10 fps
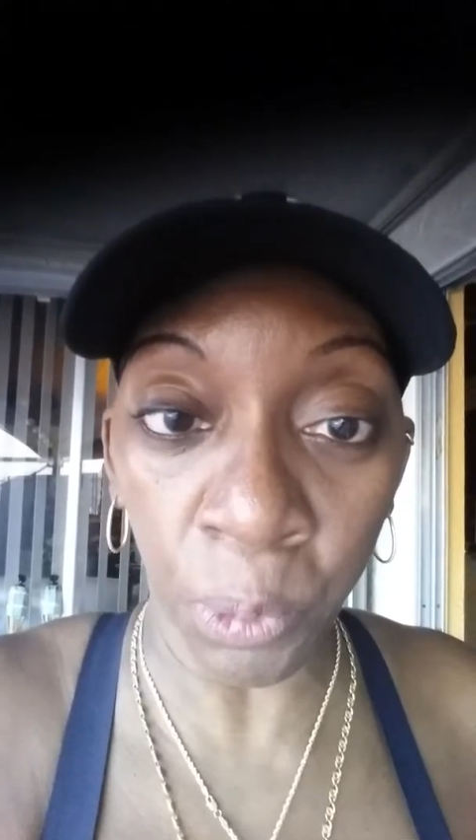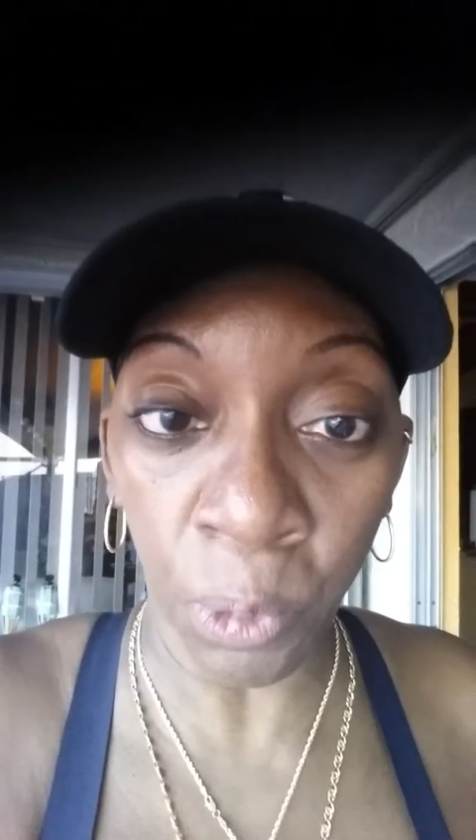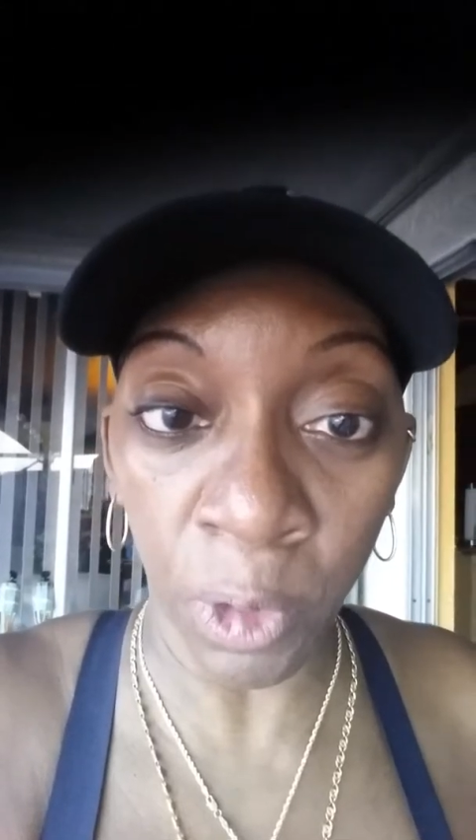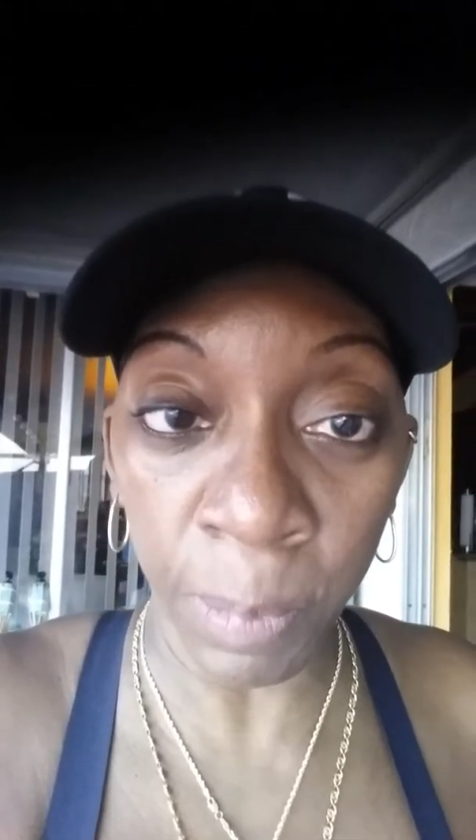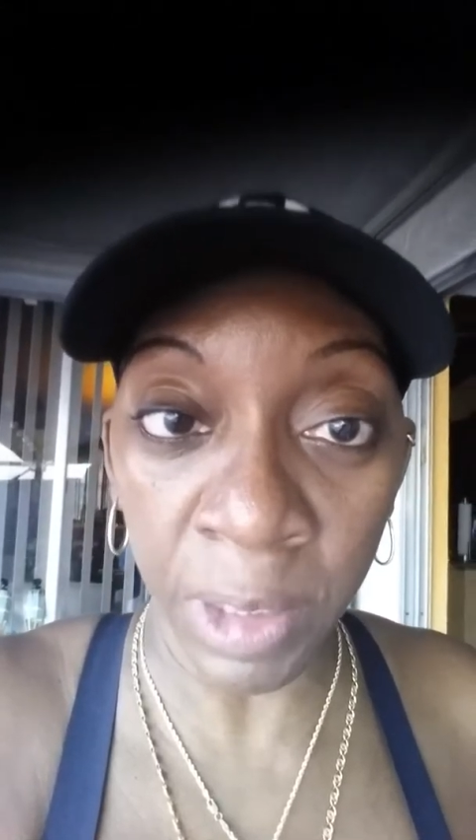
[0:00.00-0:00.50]

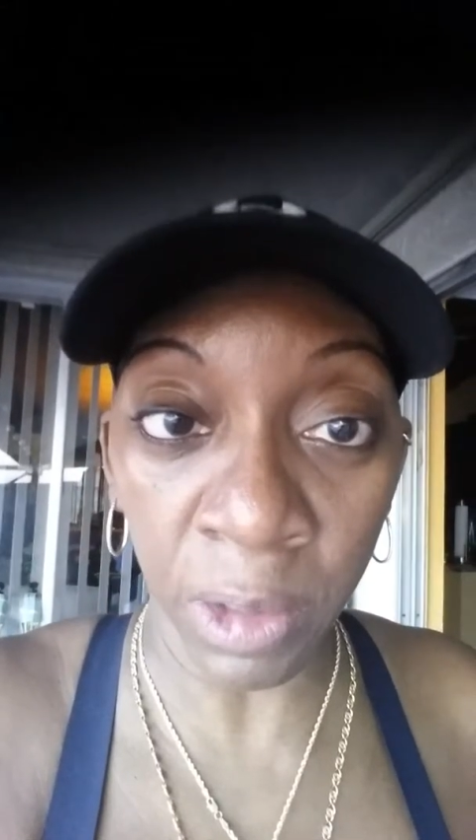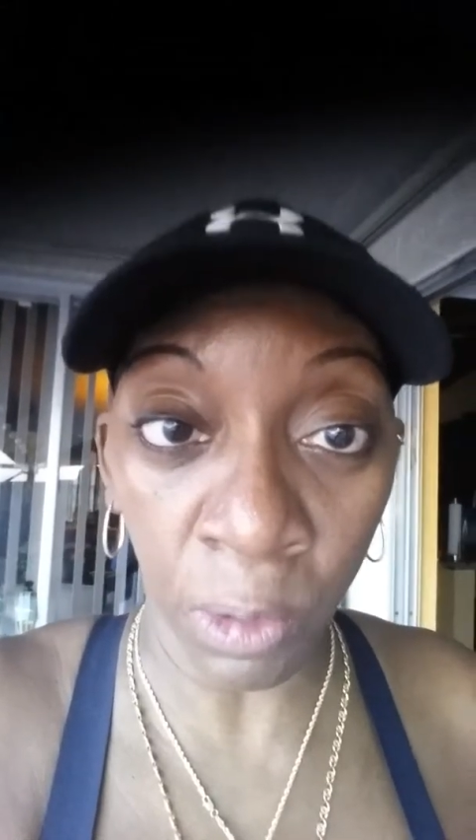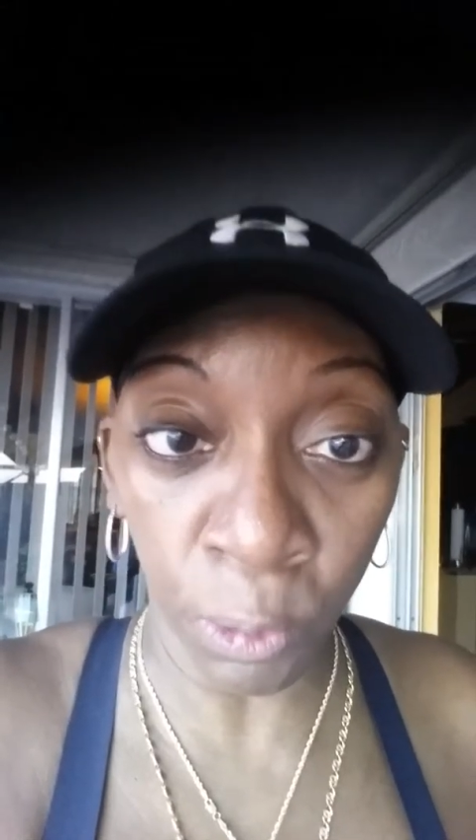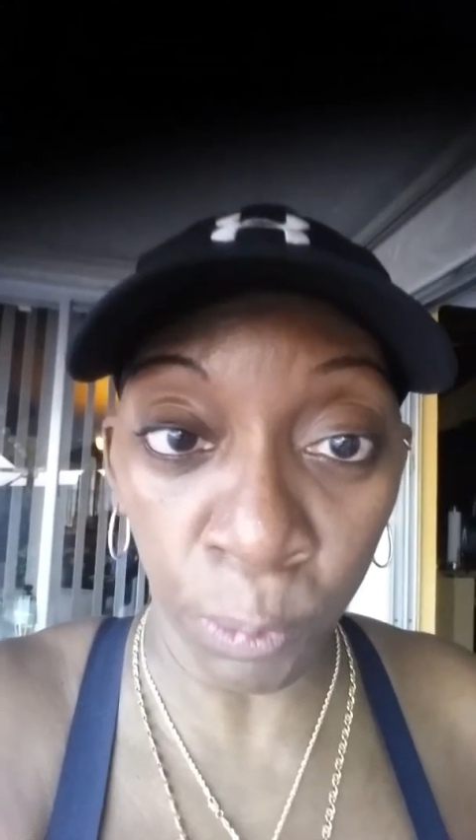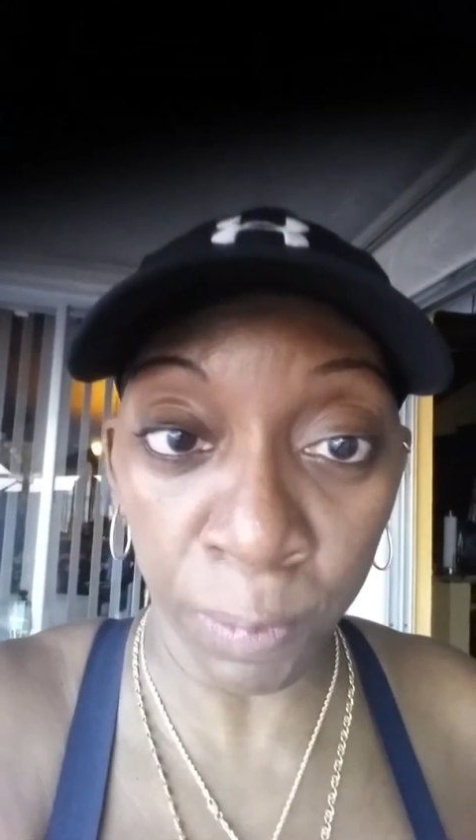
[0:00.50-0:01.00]
or I'm in
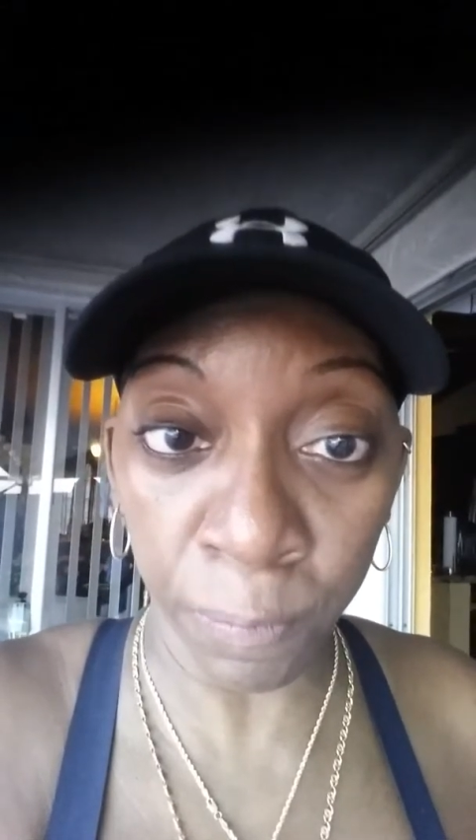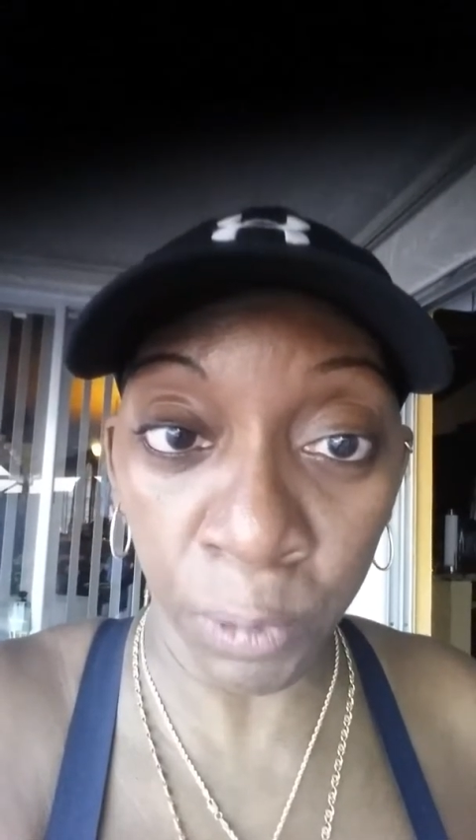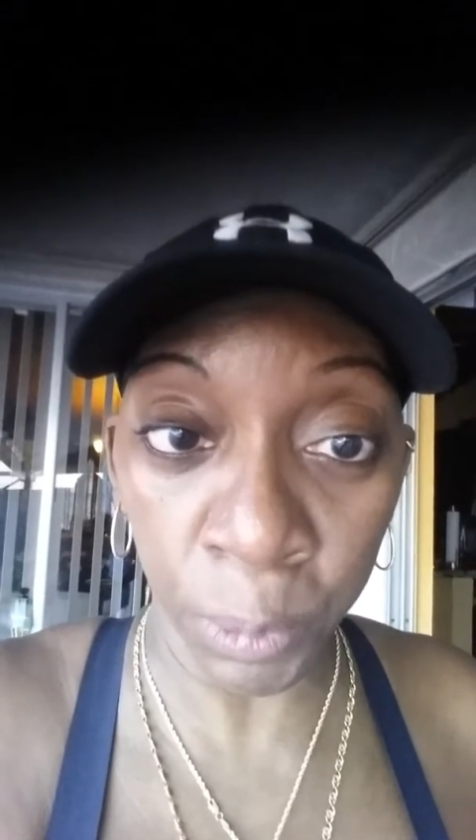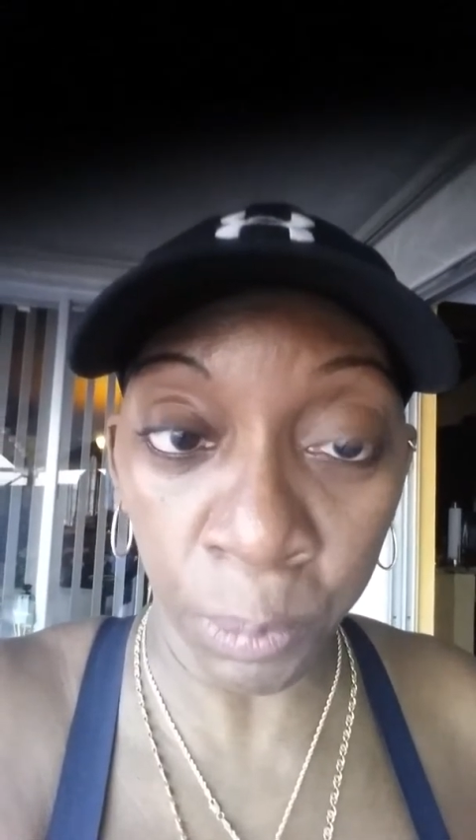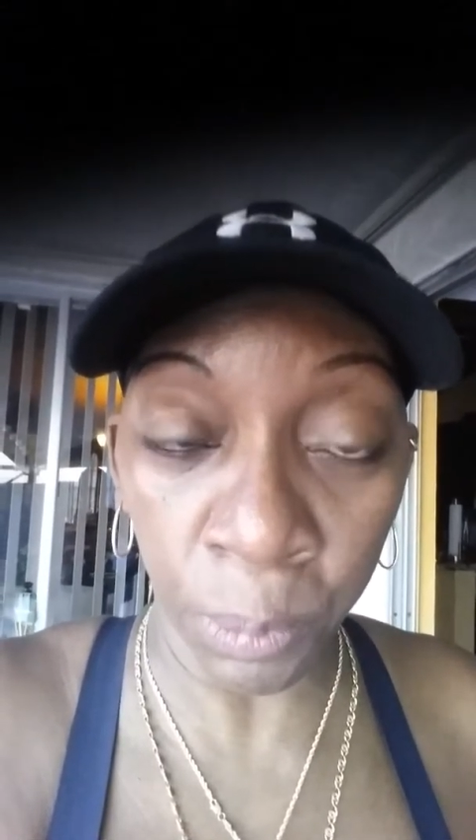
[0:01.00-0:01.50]
your home with
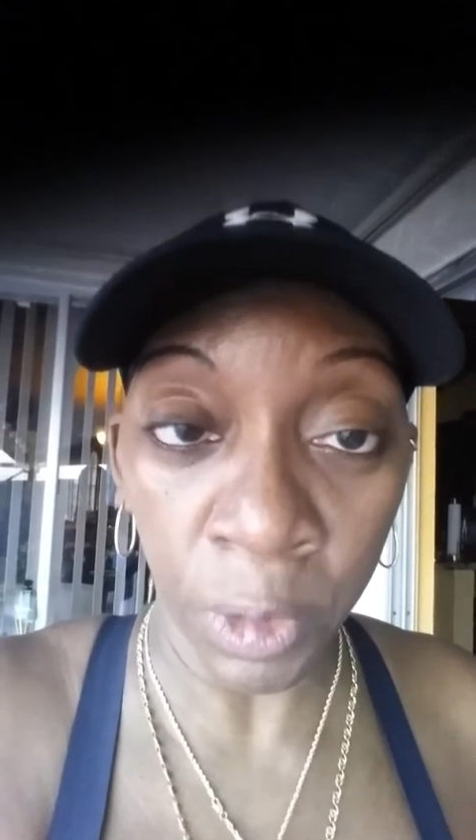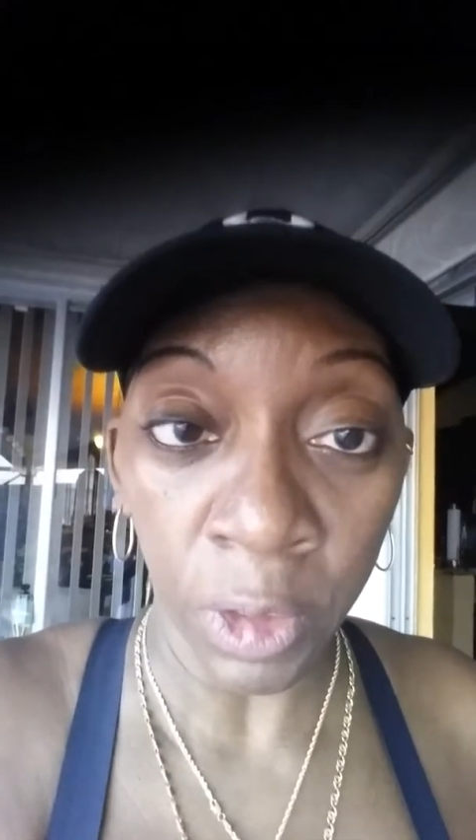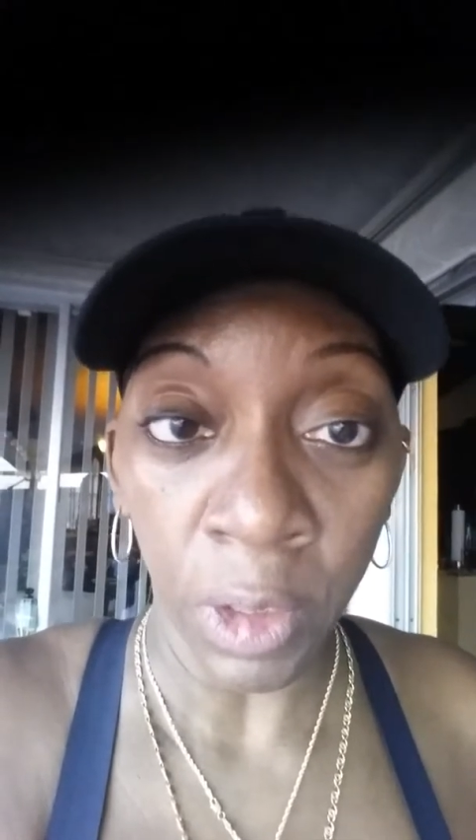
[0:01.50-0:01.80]
you.